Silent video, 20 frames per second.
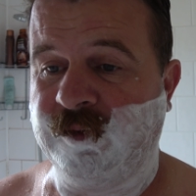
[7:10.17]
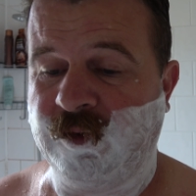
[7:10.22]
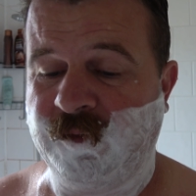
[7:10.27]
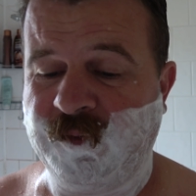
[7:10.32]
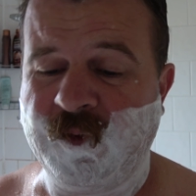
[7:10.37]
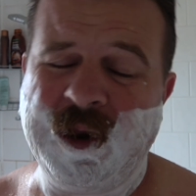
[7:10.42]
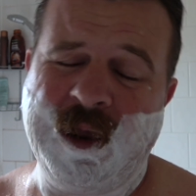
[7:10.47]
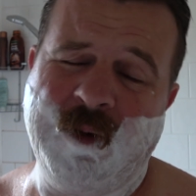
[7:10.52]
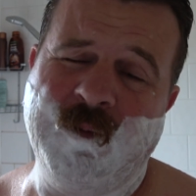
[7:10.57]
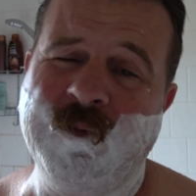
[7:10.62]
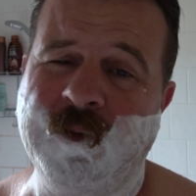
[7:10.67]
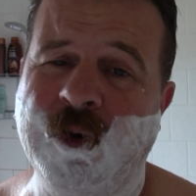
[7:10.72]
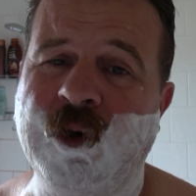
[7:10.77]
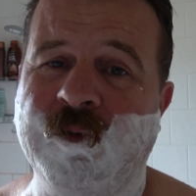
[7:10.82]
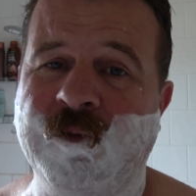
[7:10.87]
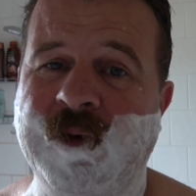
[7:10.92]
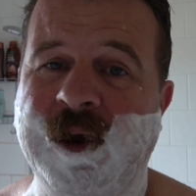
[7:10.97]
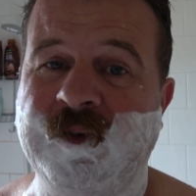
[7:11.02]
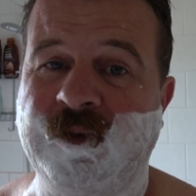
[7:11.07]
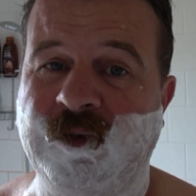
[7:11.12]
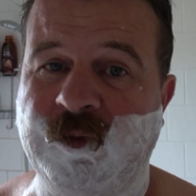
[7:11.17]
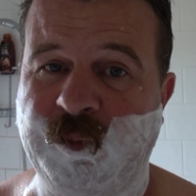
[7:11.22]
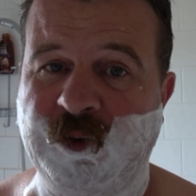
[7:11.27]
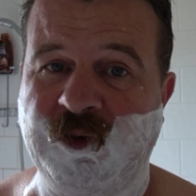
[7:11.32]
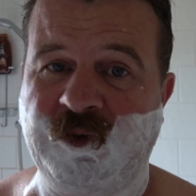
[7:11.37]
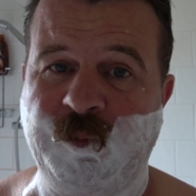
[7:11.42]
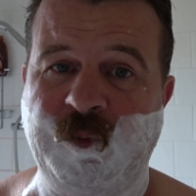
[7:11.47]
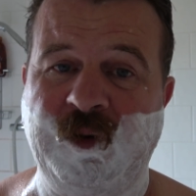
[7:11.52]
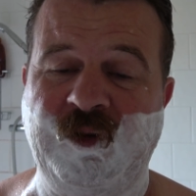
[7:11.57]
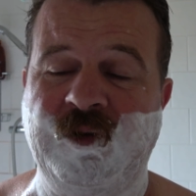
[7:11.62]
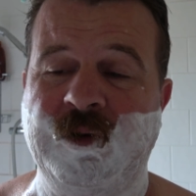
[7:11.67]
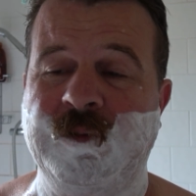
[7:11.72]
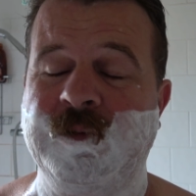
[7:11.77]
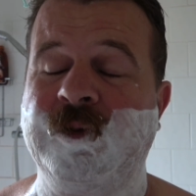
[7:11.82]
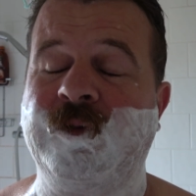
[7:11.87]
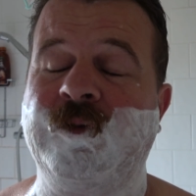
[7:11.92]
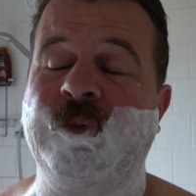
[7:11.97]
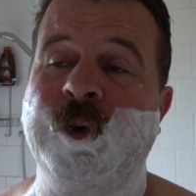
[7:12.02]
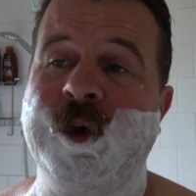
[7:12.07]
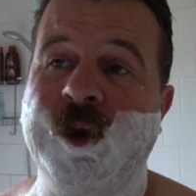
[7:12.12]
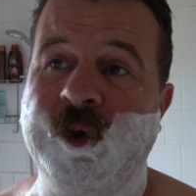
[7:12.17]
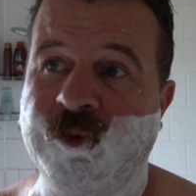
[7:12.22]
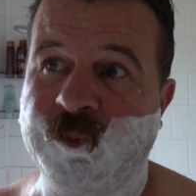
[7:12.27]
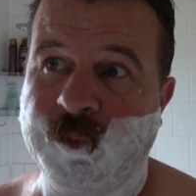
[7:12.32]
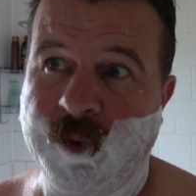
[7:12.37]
And I find that with a lot of razors, but especially with the Swedish,